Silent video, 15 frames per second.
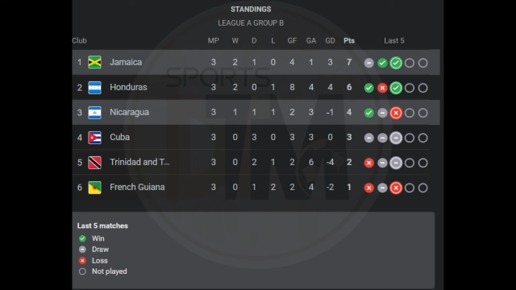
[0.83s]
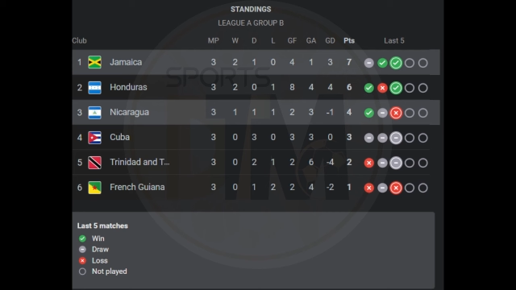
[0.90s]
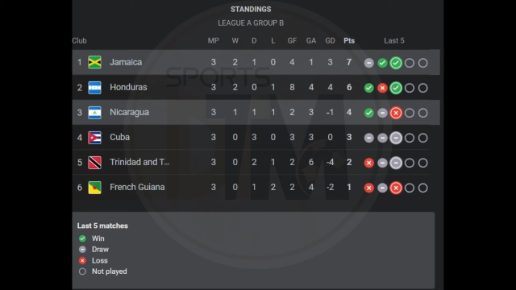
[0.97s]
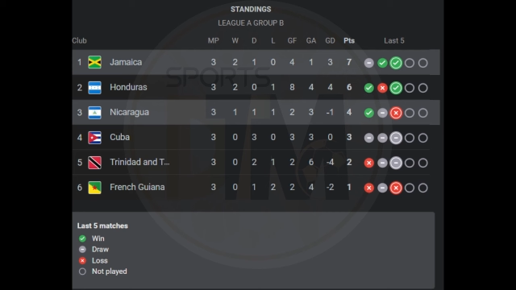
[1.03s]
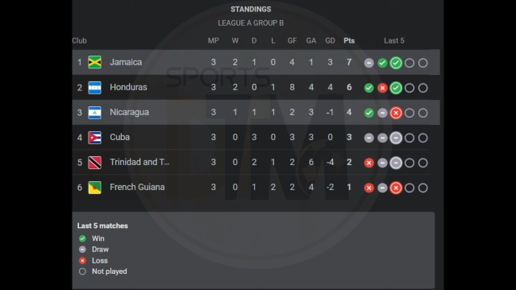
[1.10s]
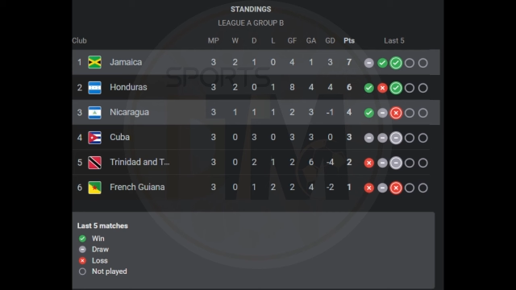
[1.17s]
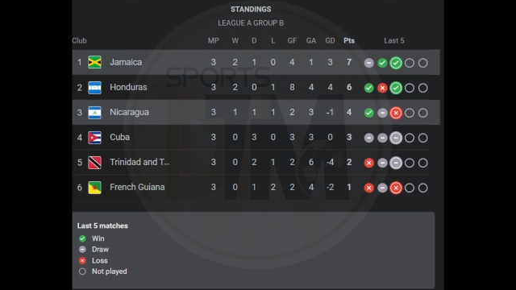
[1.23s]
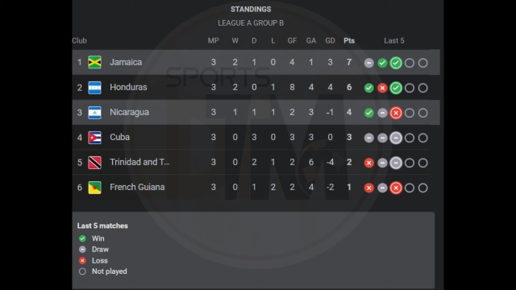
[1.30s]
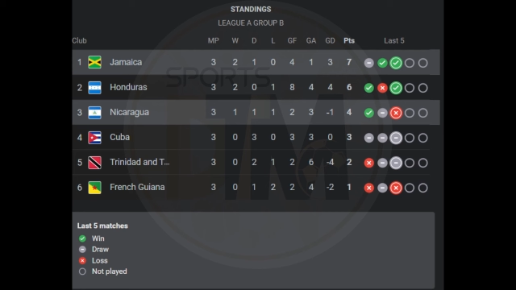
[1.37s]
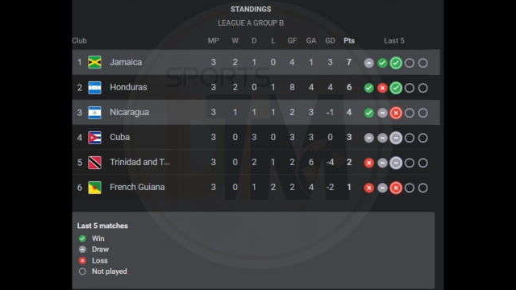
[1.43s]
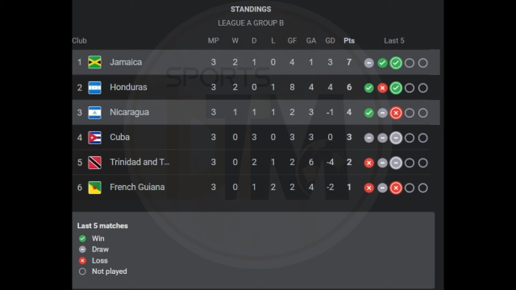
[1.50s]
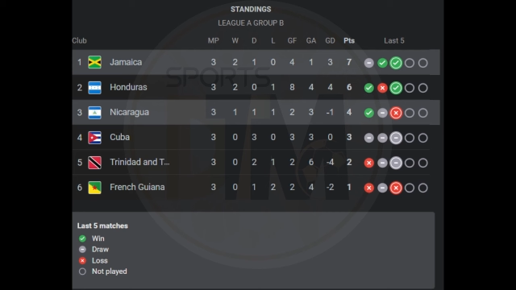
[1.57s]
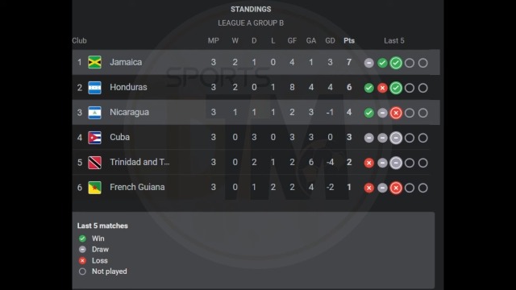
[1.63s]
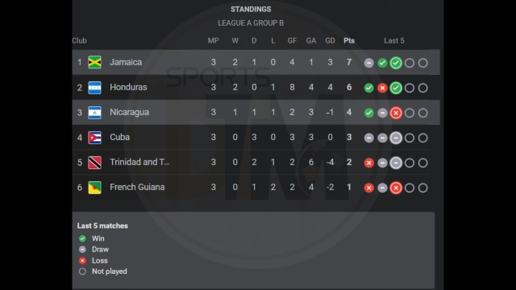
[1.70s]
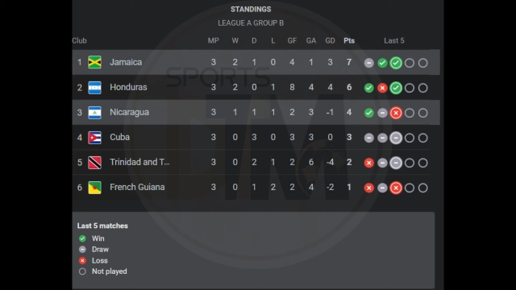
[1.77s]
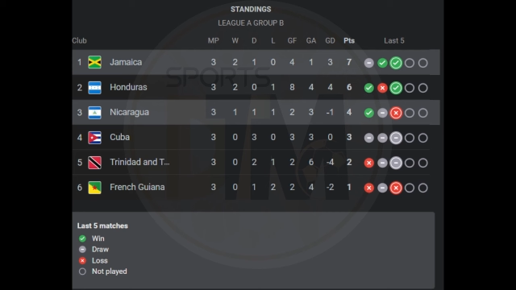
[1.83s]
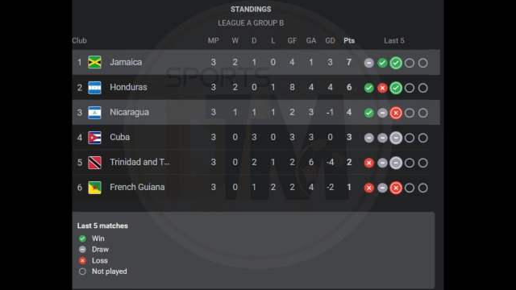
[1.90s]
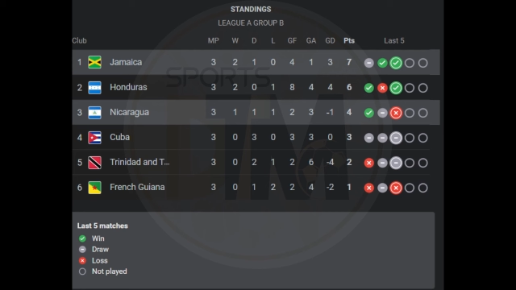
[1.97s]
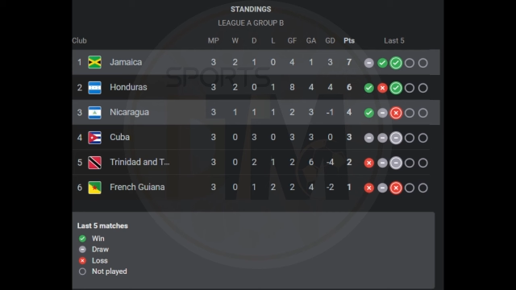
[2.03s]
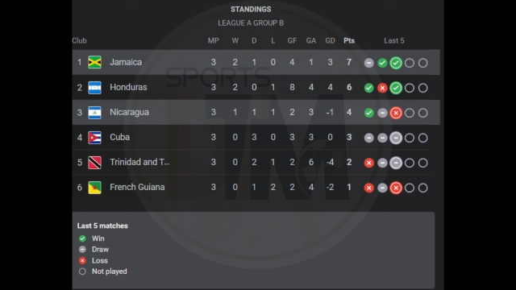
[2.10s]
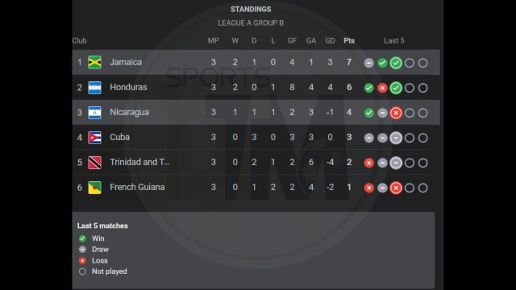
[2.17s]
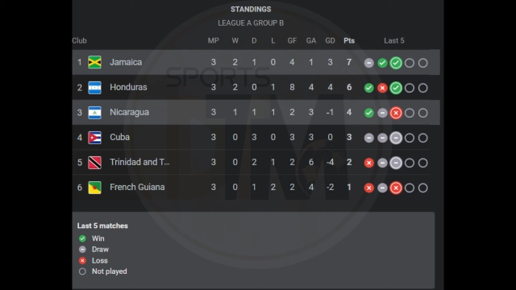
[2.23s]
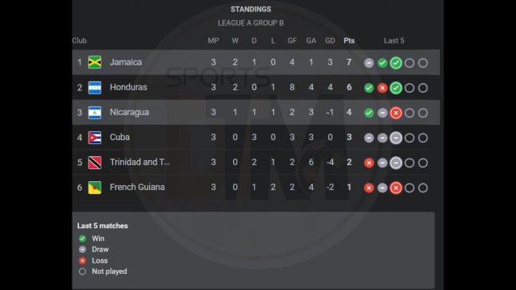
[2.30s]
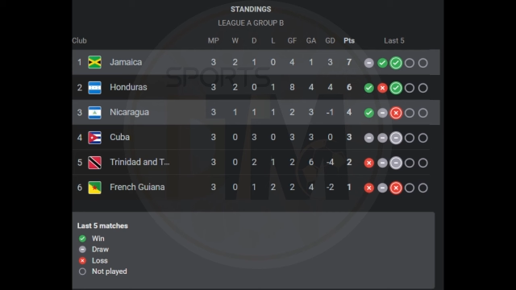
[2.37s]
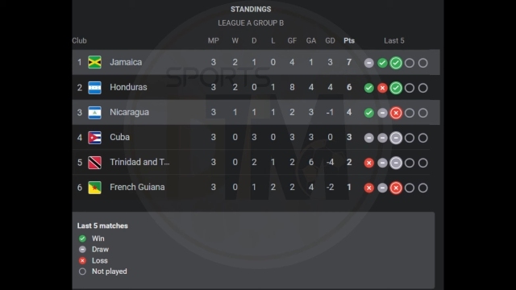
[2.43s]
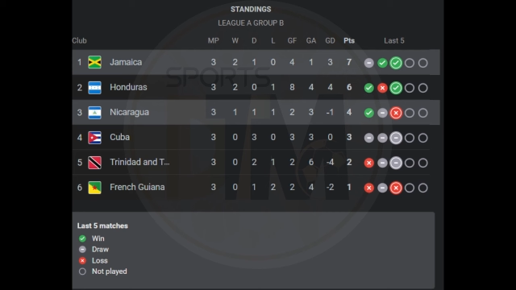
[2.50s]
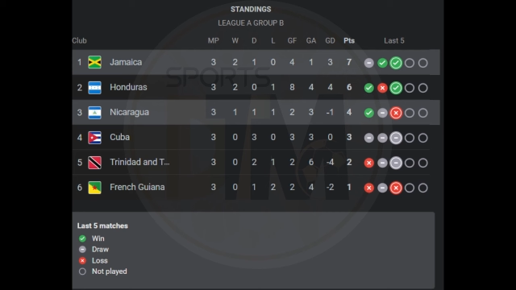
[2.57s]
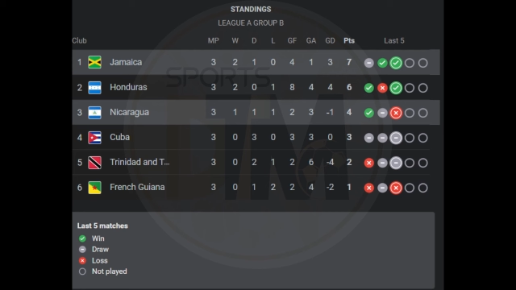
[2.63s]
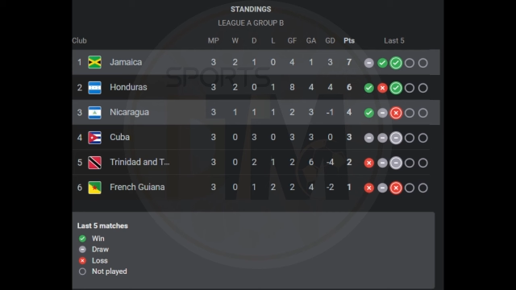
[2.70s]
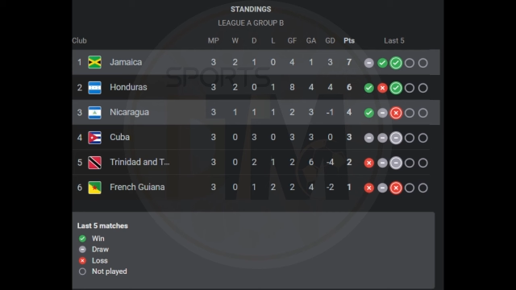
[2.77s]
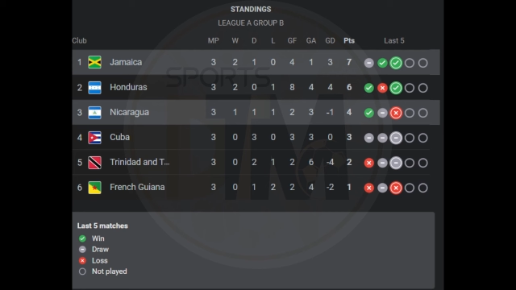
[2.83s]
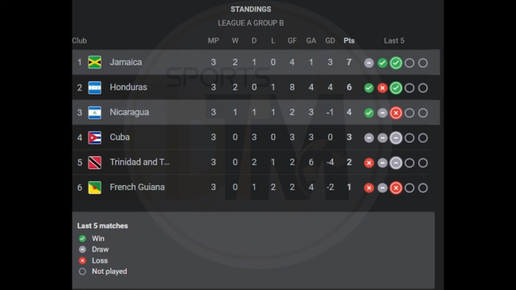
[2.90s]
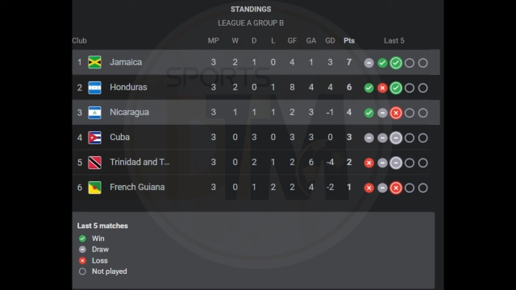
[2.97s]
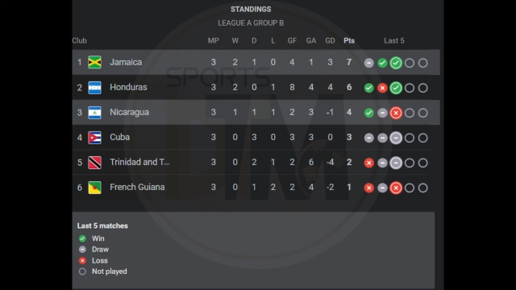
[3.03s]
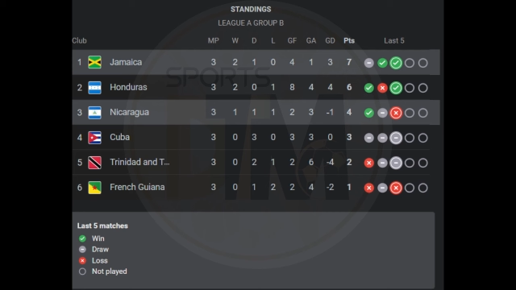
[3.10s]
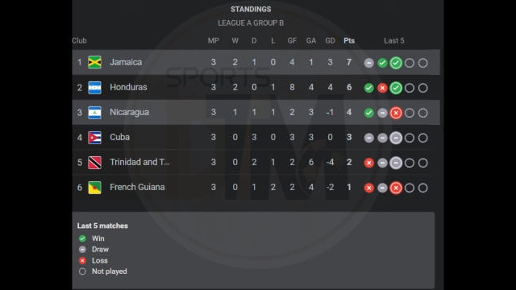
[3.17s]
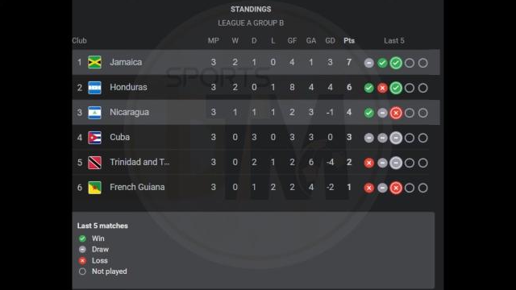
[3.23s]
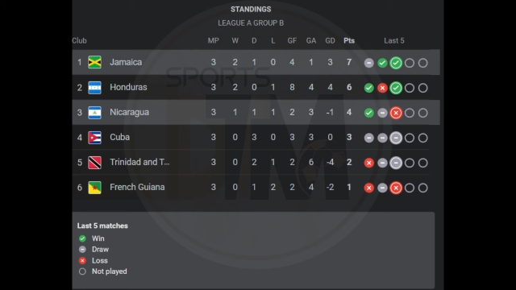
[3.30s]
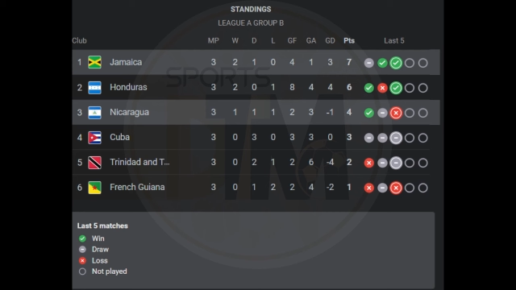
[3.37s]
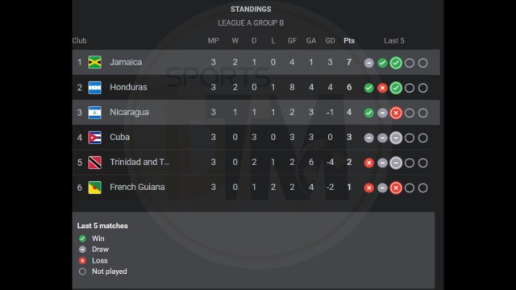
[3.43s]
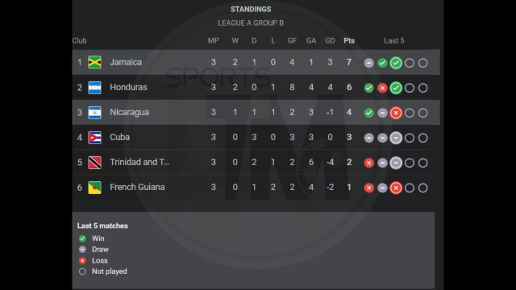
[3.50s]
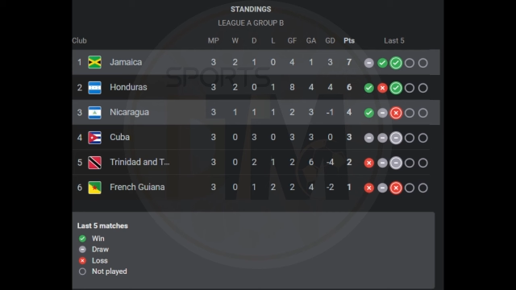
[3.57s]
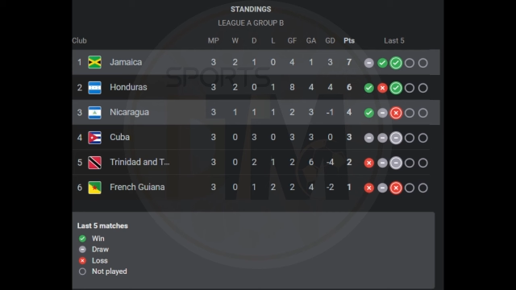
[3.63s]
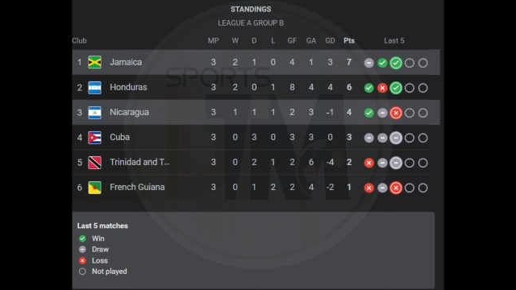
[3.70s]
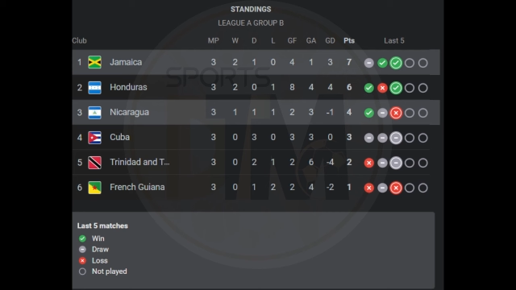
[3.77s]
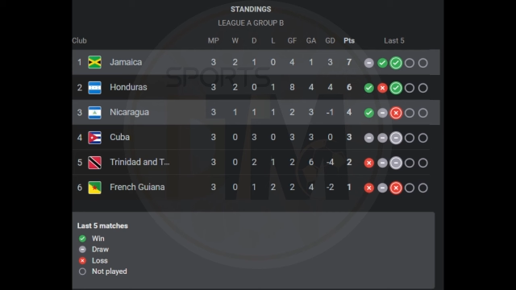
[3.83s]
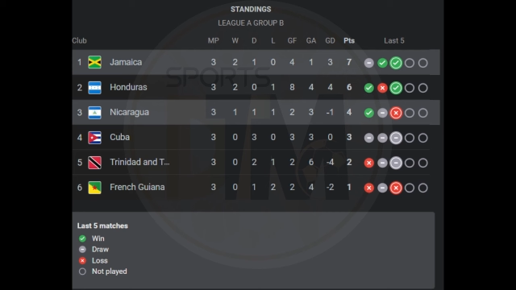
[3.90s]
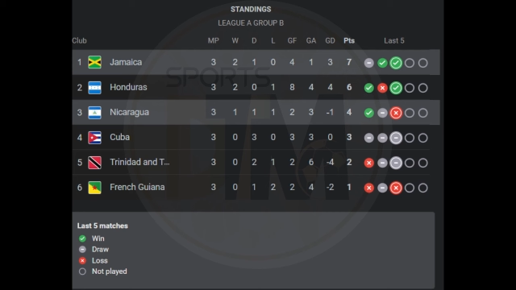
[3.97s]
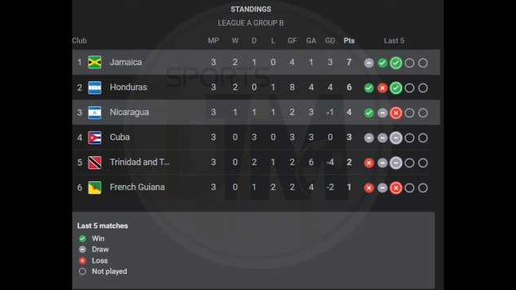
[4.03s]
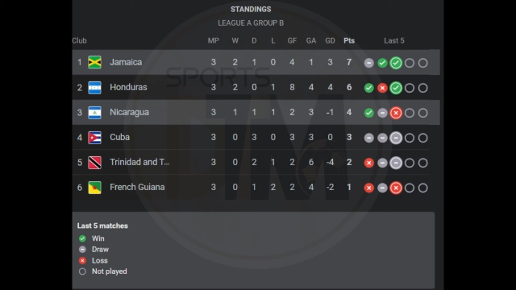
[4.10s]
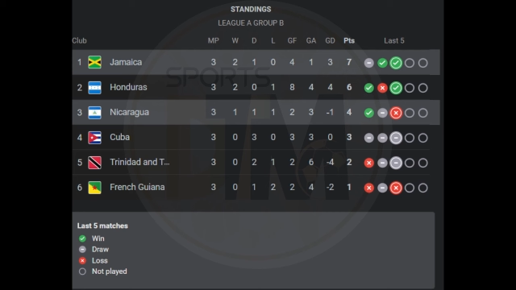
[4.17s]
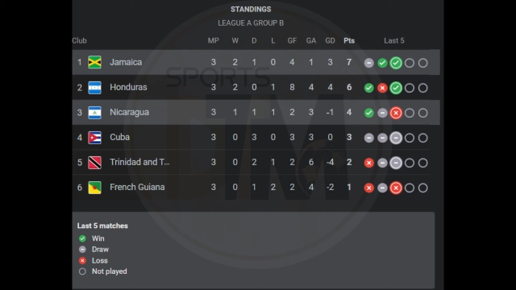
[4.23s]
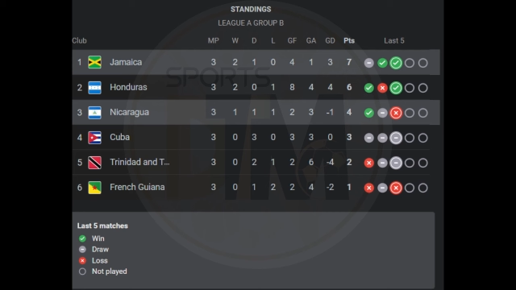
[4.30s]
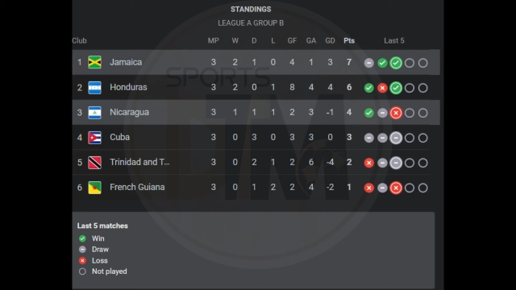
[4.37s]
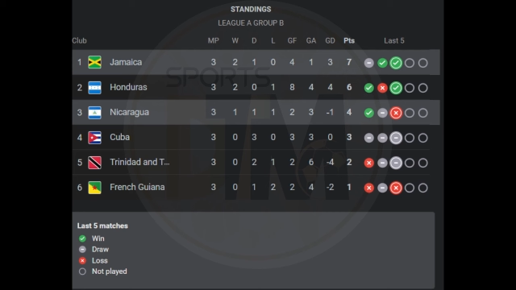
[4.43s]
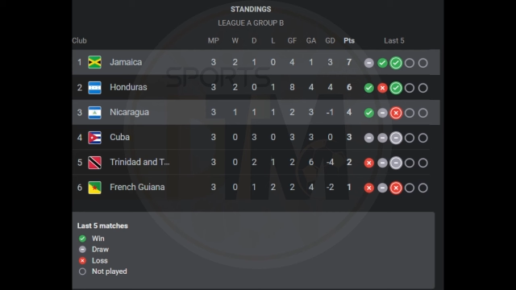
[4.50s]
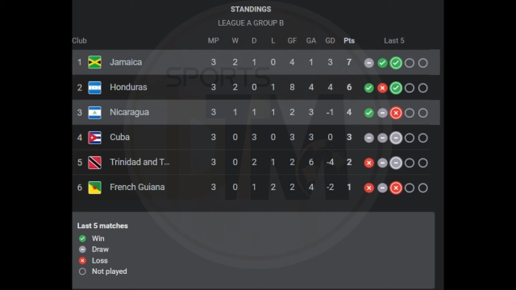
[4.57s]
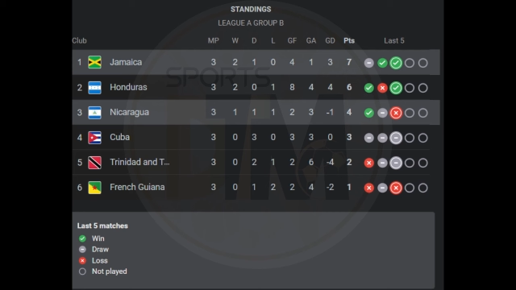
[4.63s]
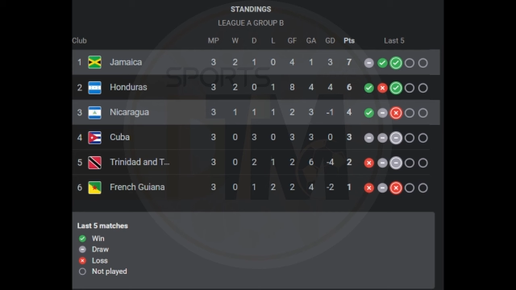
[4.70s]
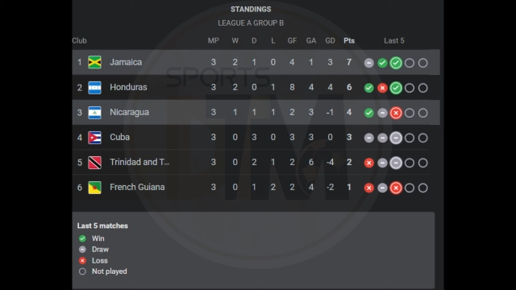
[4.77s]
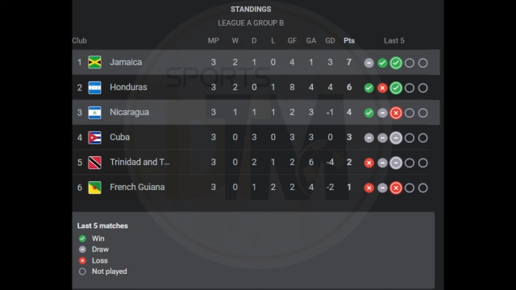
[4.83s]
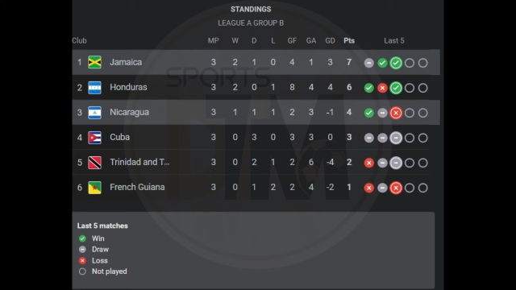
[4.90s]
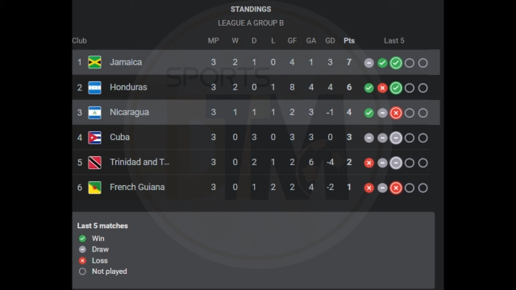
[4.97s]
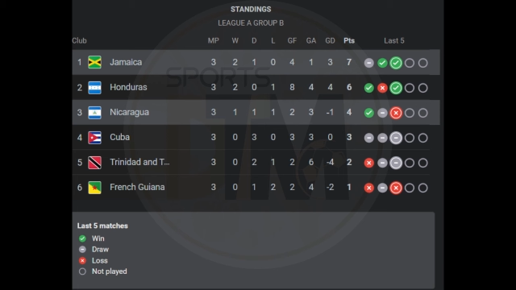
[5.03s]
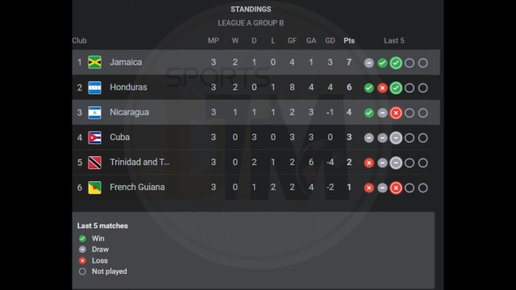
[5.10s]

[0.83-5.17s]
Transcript: Nobody's mouth can be seen.